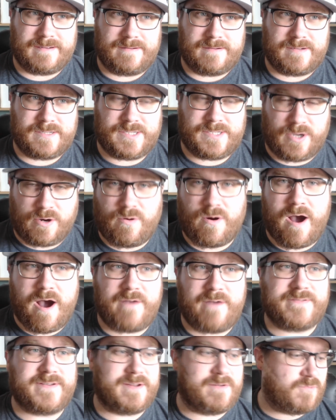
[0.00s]
So
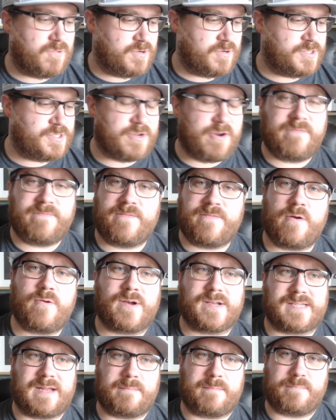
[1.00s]
often we're so
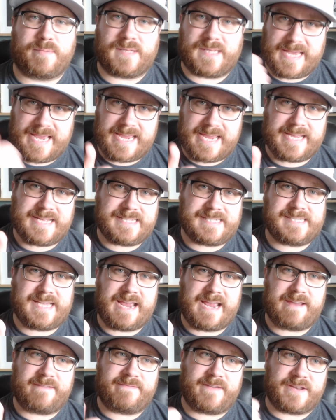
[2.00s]
focused on playing it
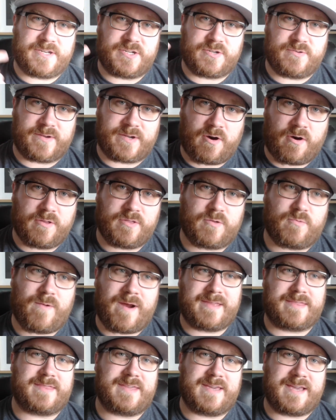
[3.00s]
safe and doing all the
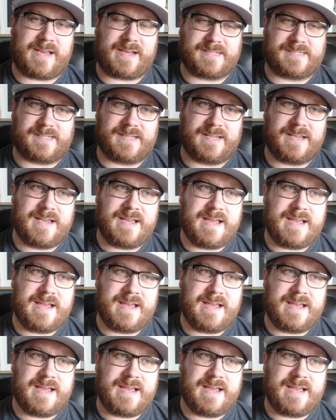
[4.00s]
right things